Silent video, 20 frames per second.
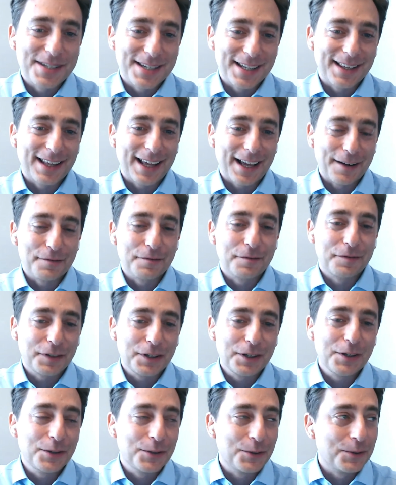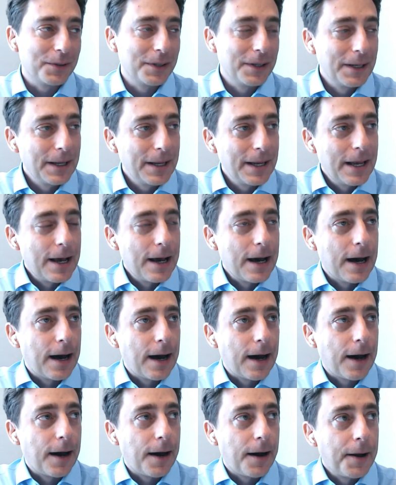to that view.
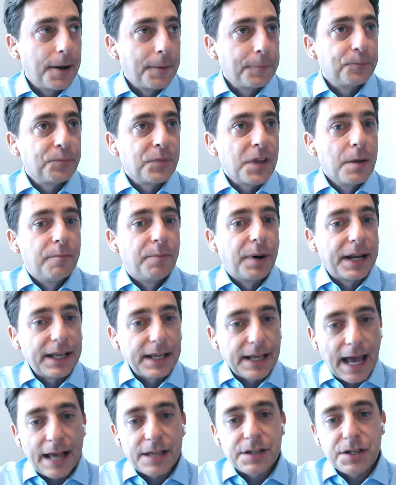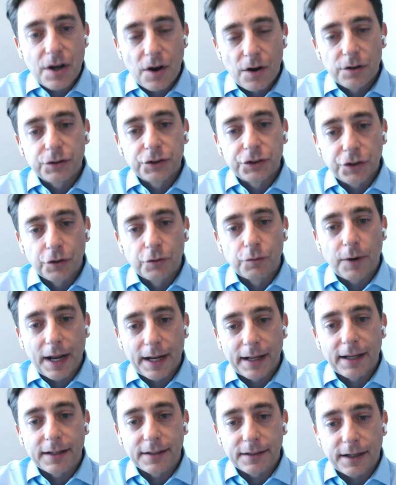But he has also
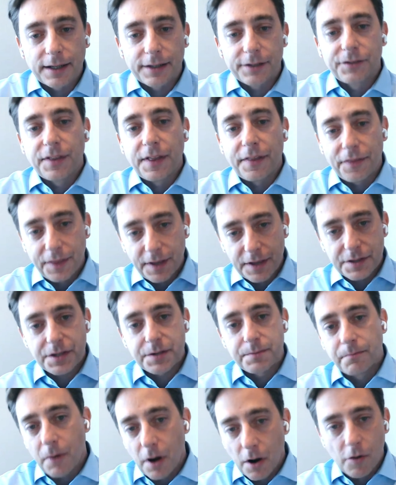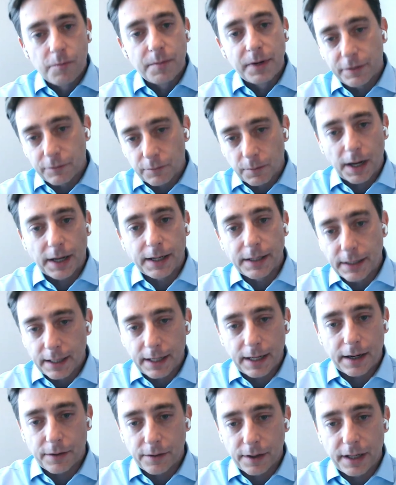recognized that this moment right
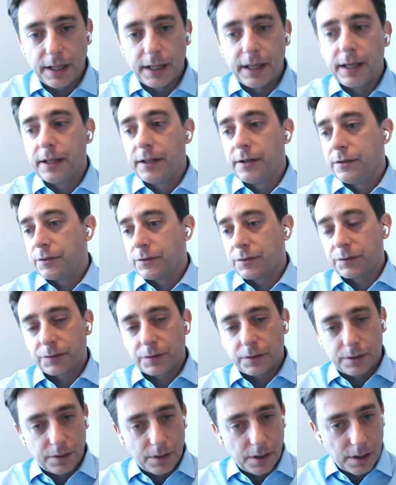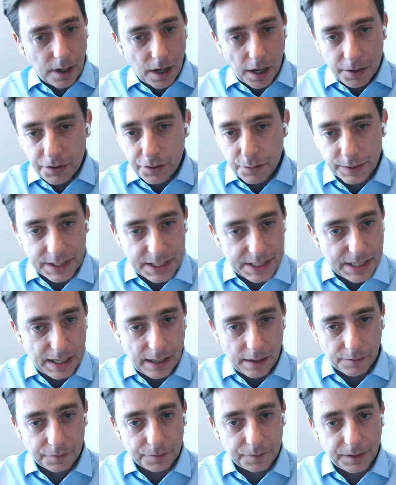now is unto
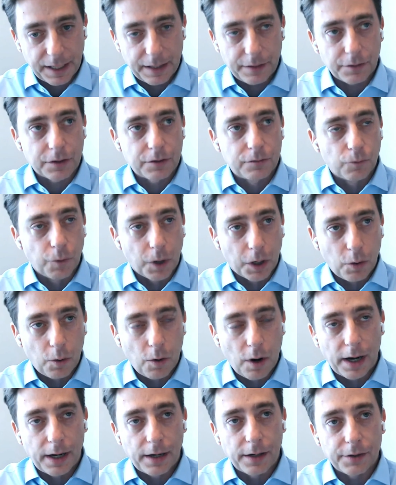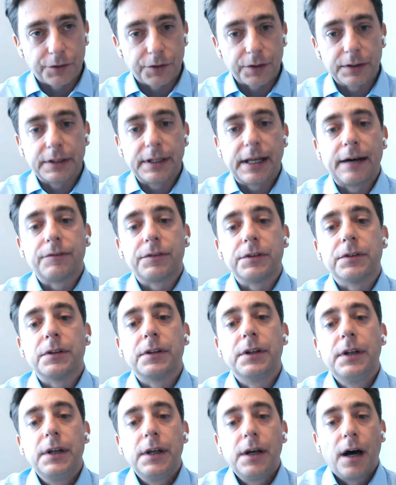itself and requires a
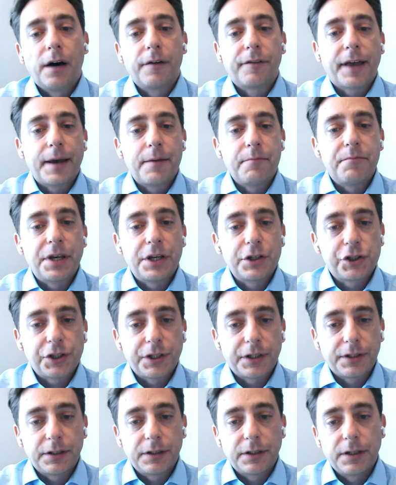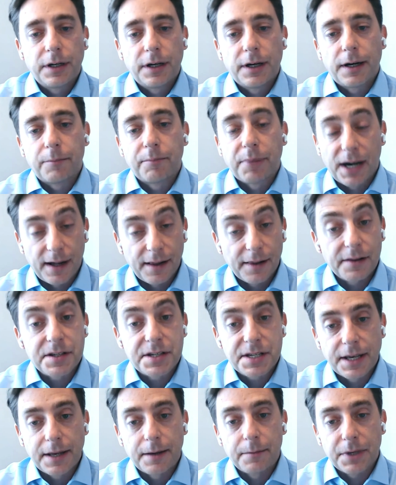level of ambition,
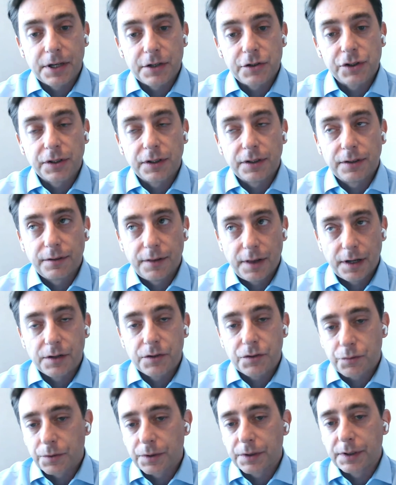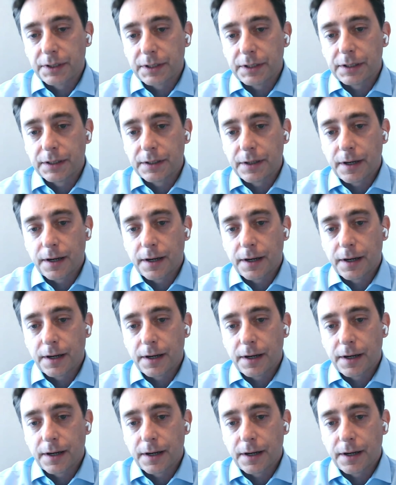policy ambition, that is really